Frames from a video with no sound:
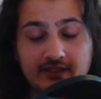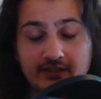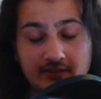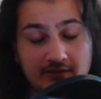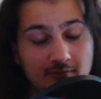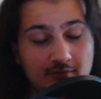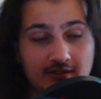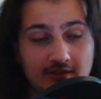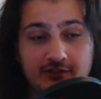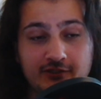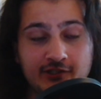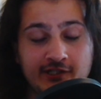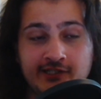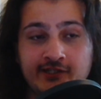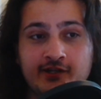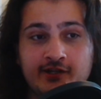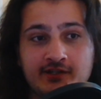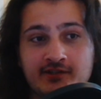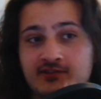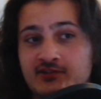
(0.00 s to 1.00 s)
Well, you're a
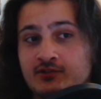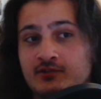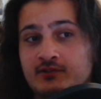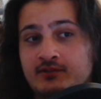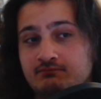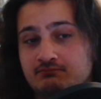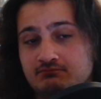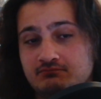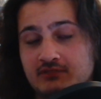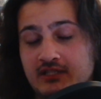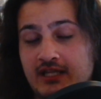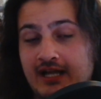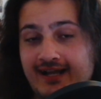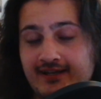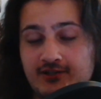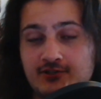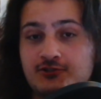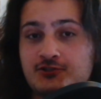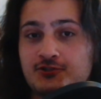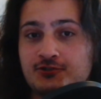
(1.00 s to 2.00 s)
darkness, so I
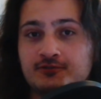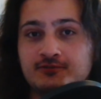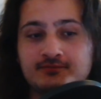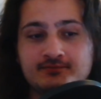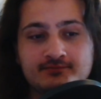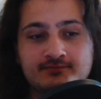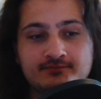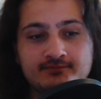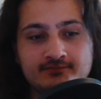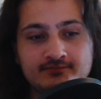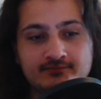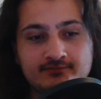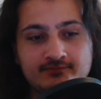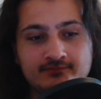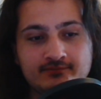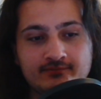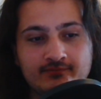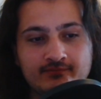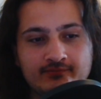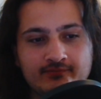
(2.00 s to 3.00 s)
know.
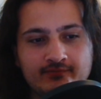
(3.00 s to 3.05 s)
Aatrox!